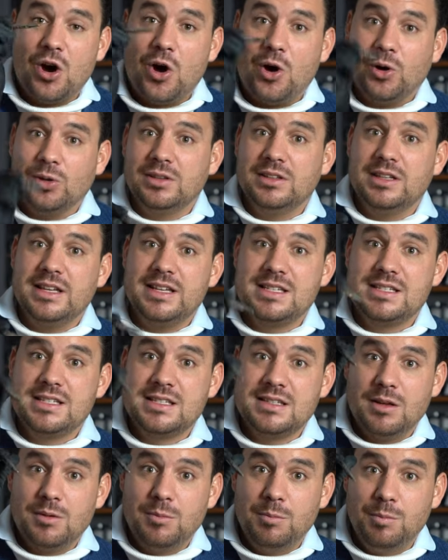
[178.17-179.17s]
on
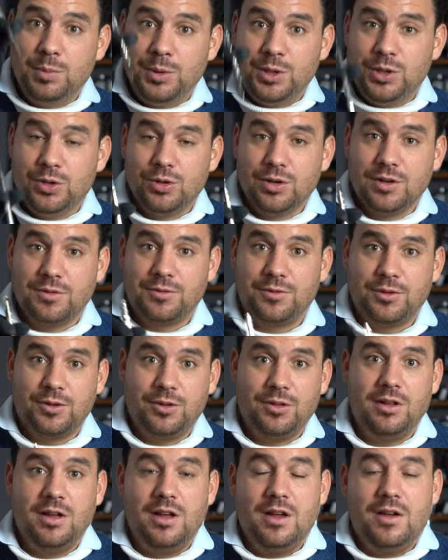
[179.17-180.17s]
this
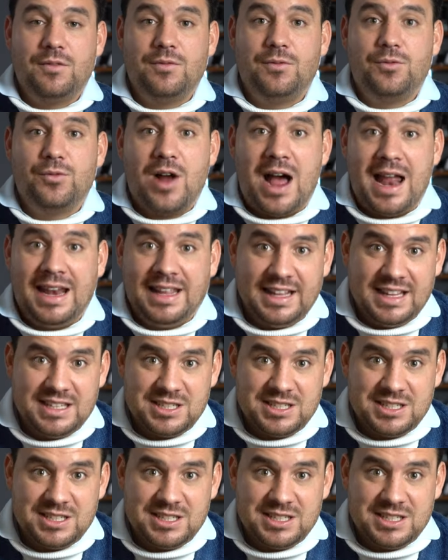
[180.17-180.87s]
beautiful writing